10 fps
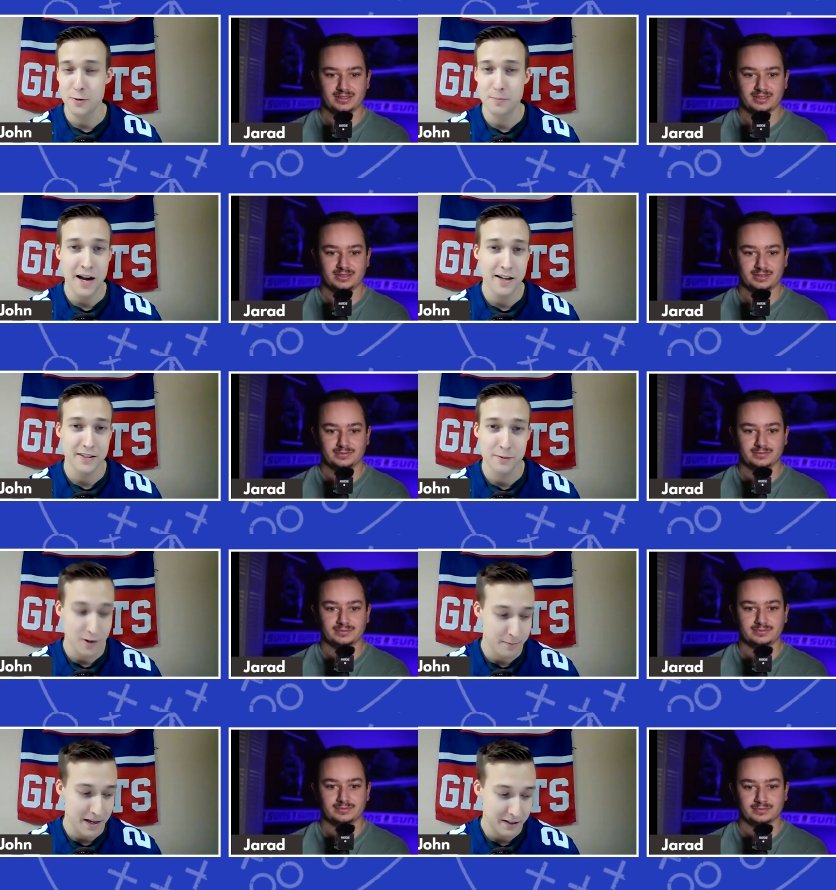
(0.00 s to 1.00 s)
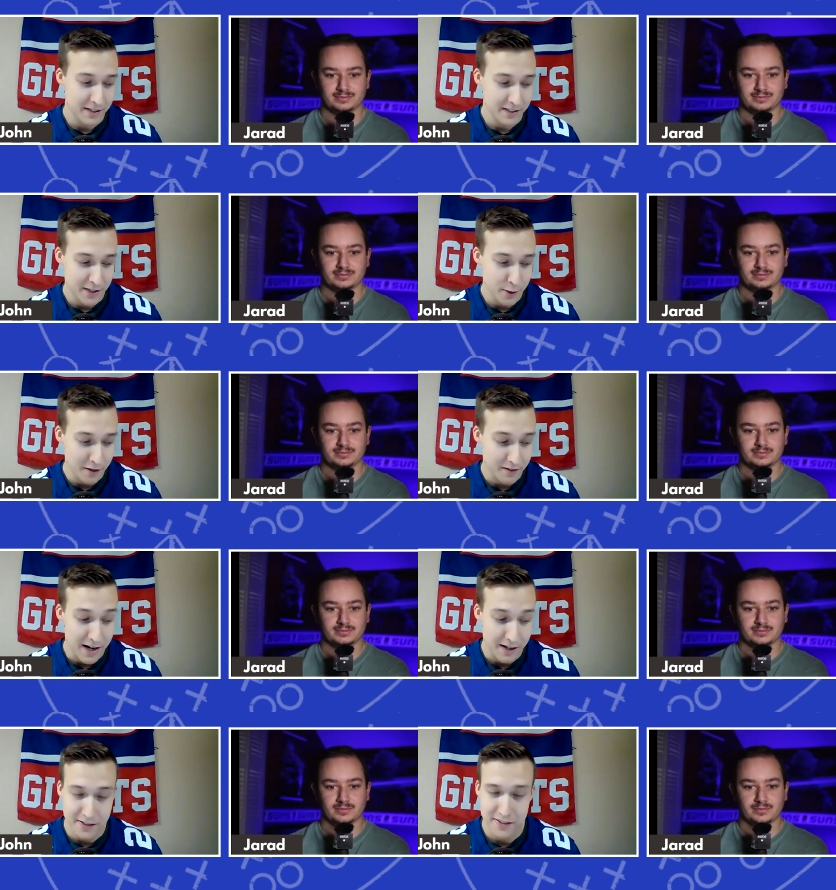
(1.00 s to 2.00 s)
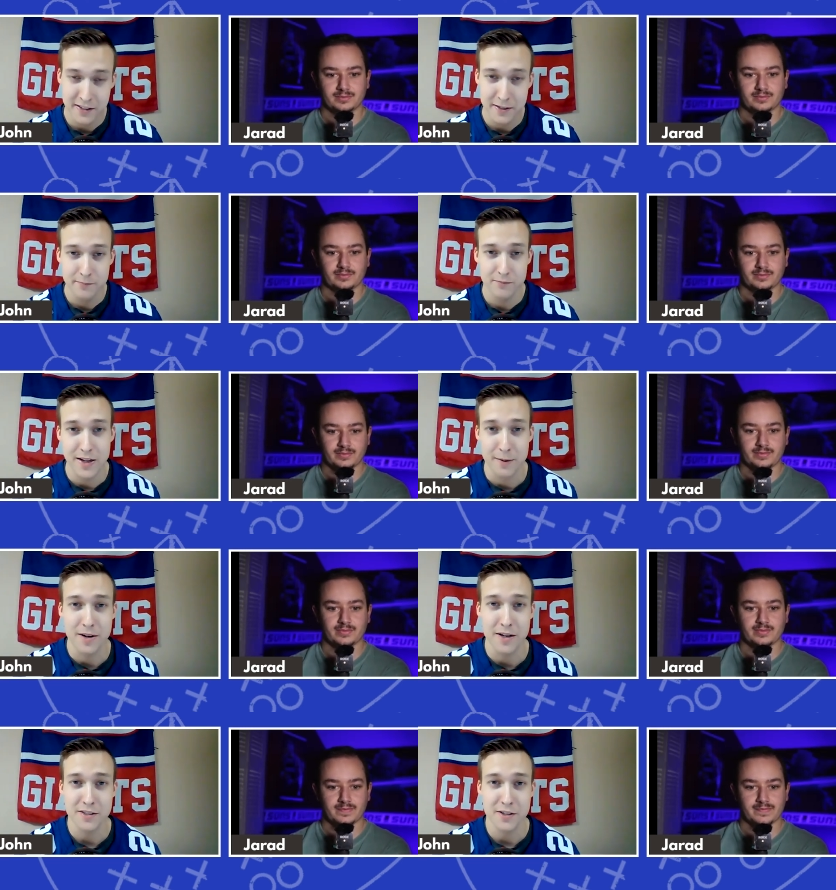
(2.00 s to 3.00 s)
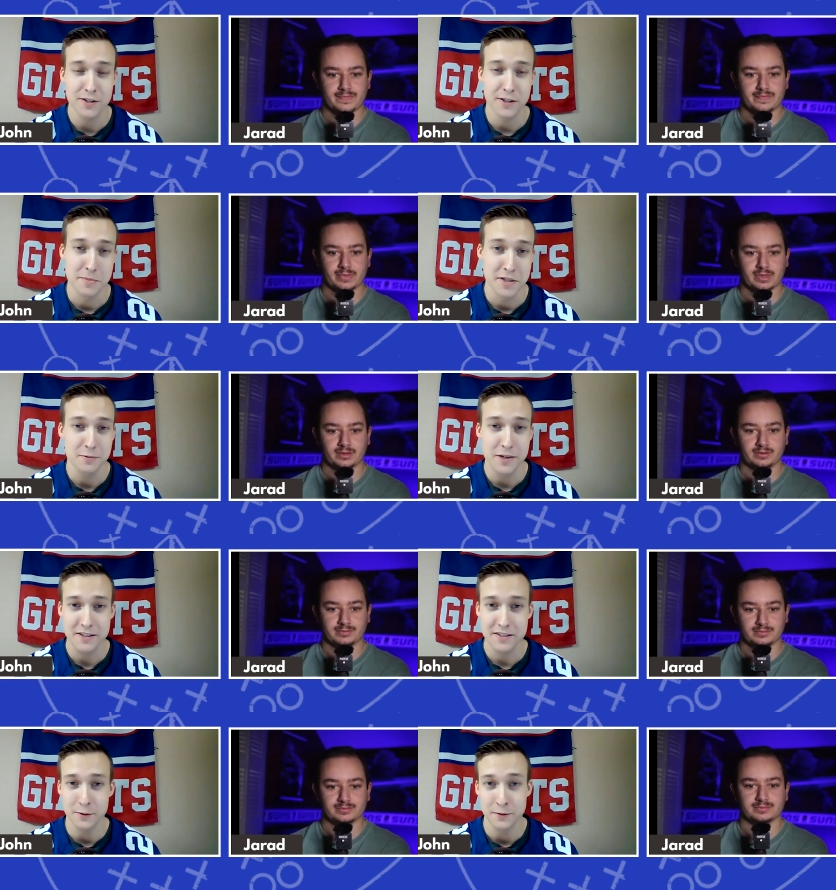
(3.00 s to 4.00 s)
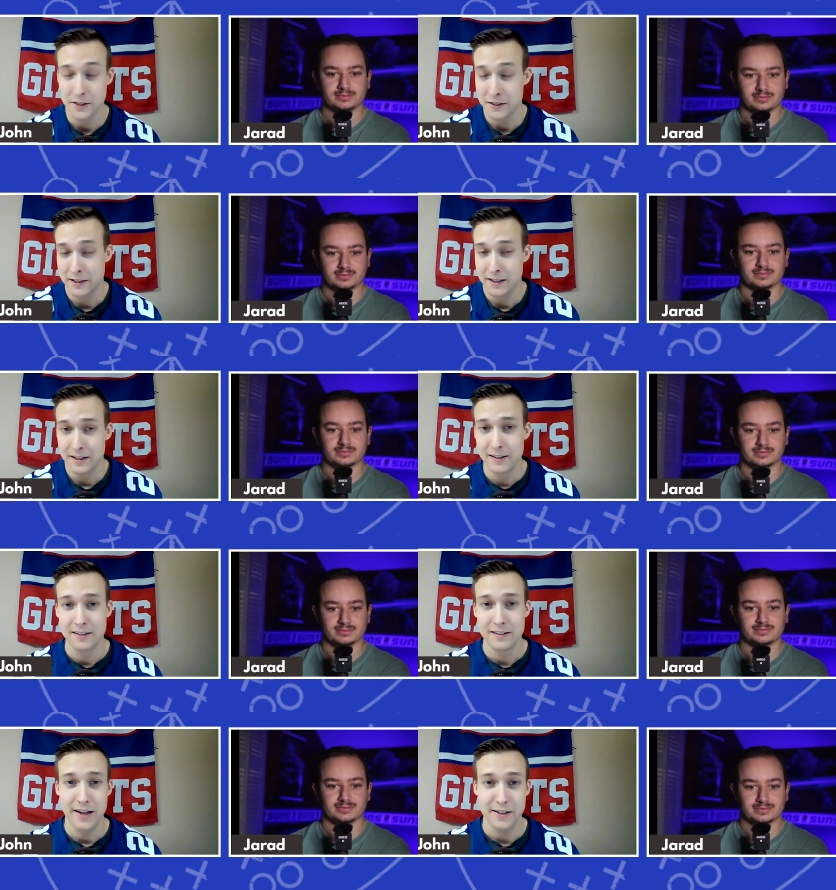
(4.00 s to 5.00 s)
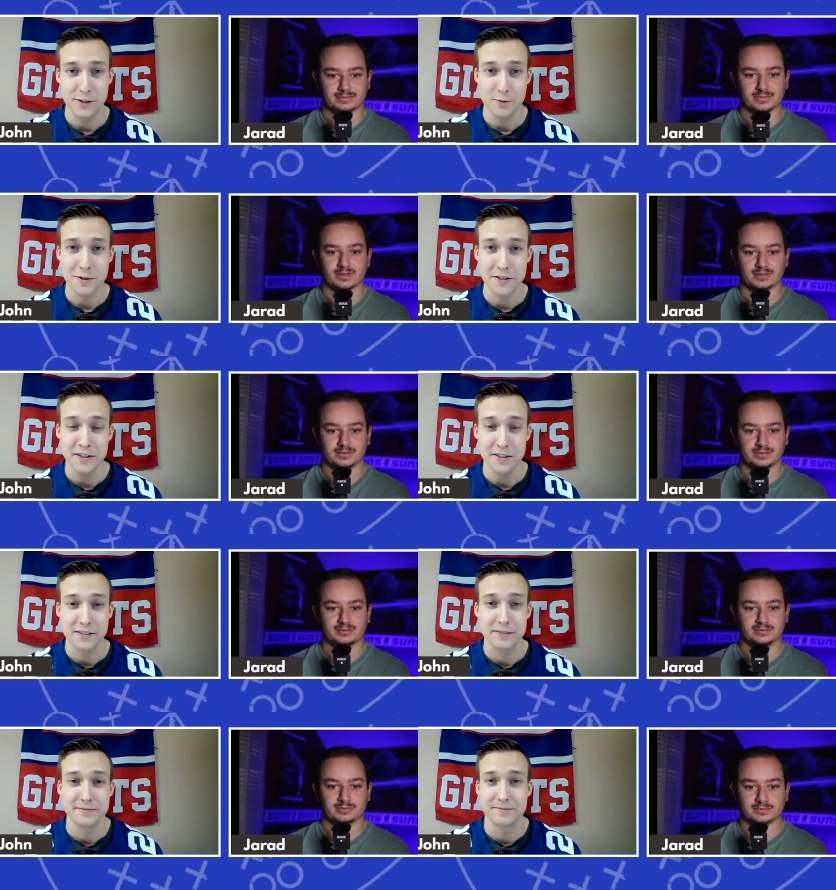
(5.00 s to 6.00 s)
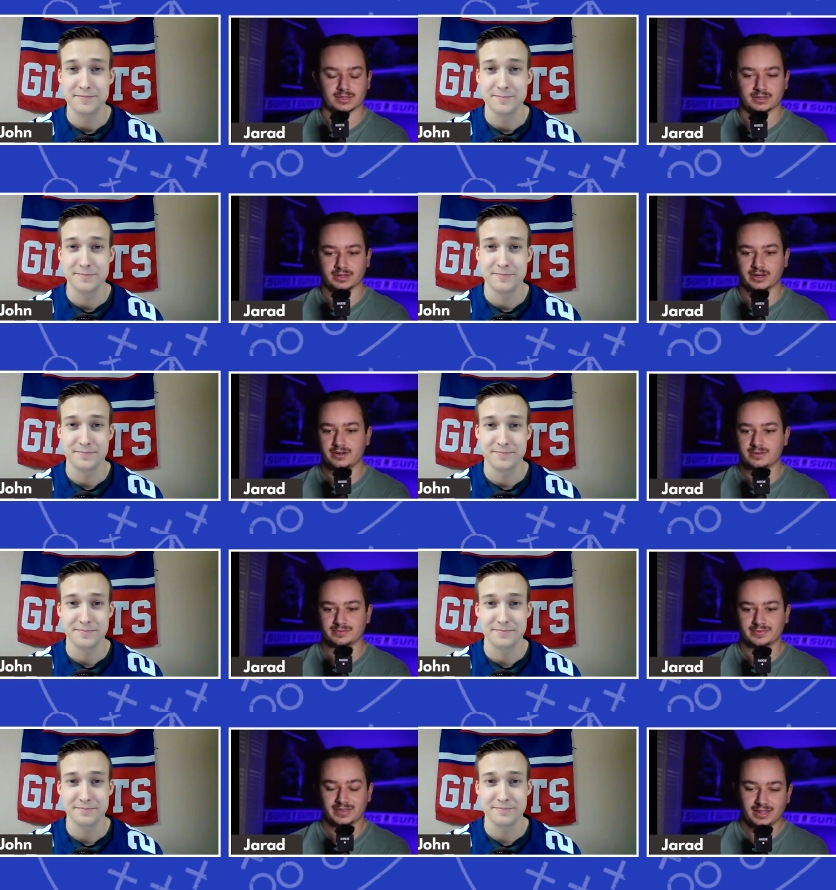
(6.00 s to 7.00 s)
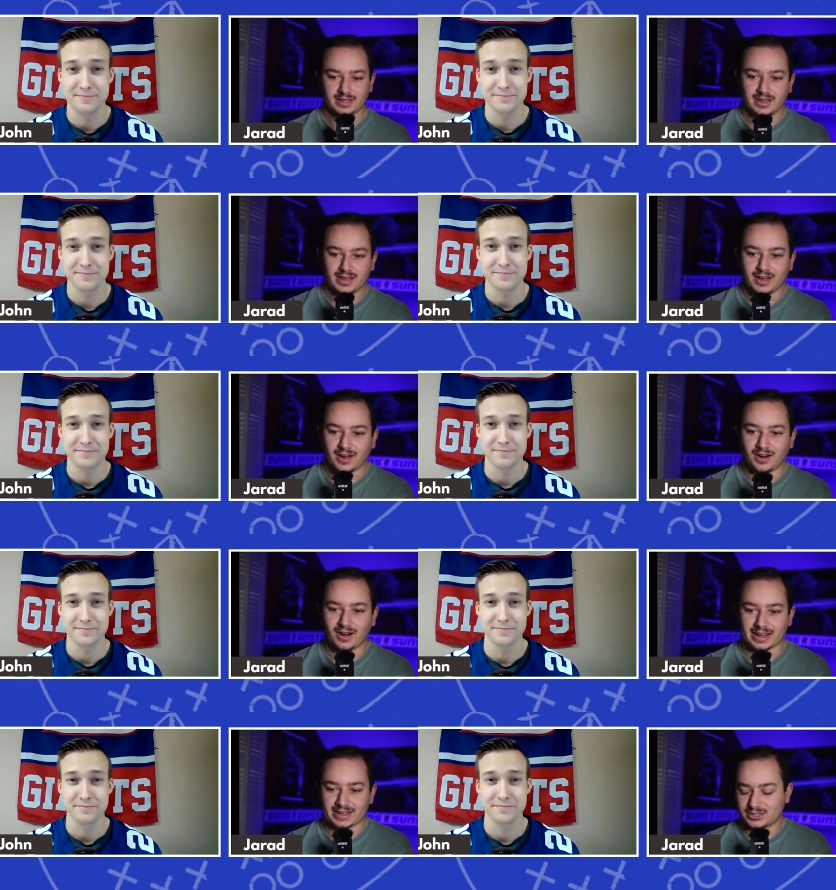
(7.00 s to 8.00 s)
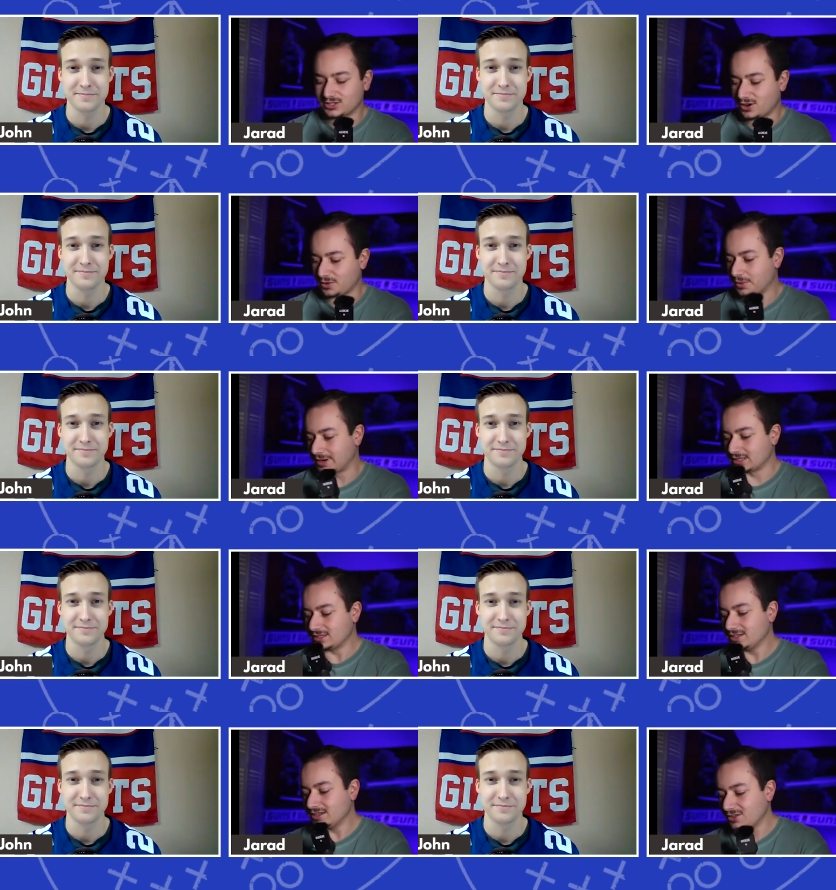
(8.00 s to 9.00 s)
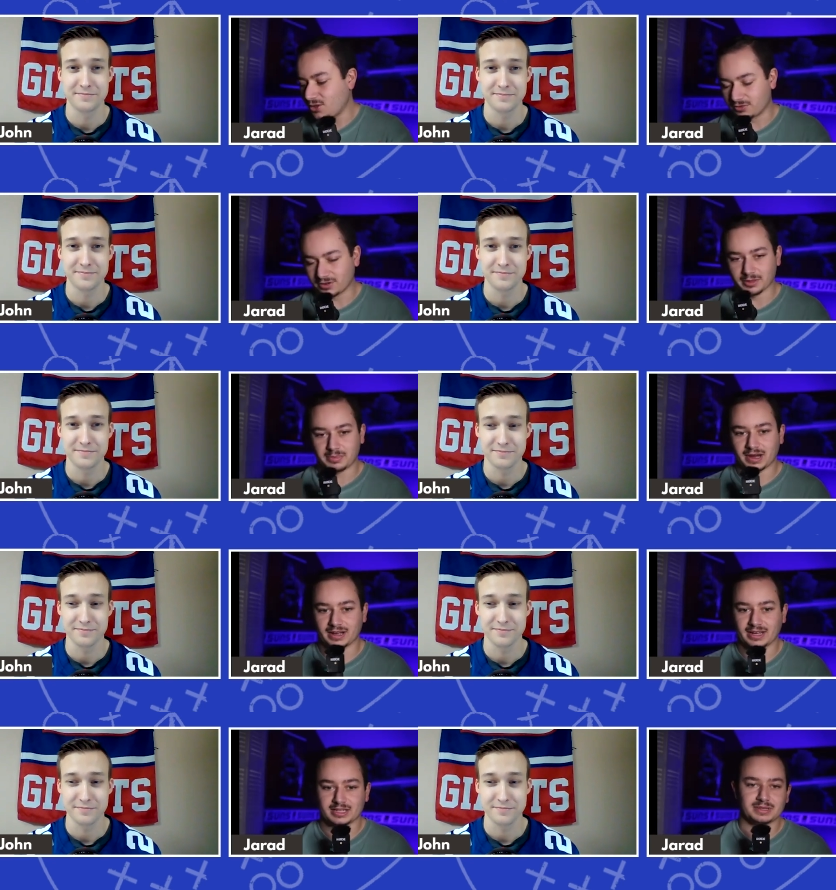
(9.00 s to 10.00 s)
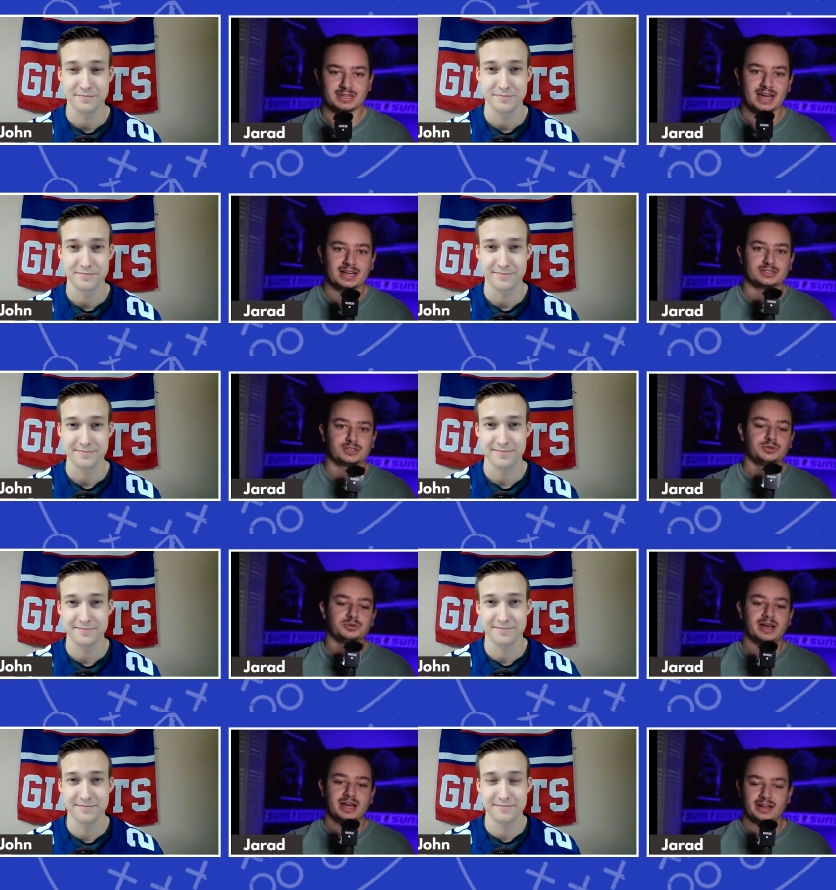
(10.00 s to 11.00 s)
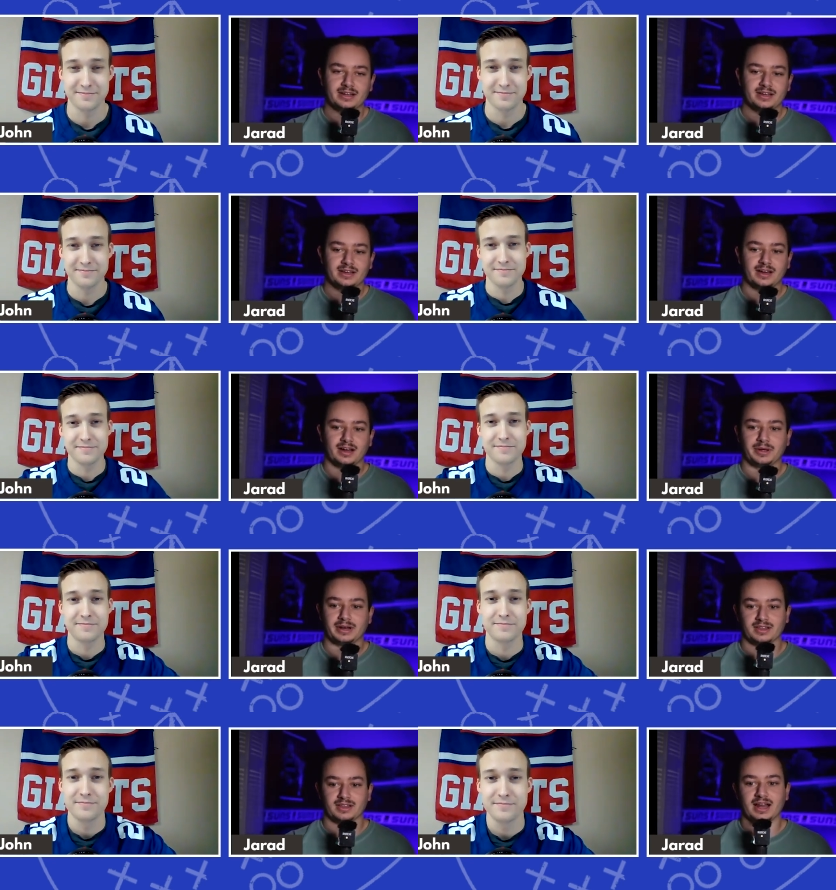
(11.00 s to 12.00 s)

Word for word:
Speaker 1: bias. In one of my leagues, I do have Hawkinson, and I'm not starting him this week. So that's just what it is.
Speaker 2: There you go. All right, so we went a little over on the podcast, but not too bad. We had a lot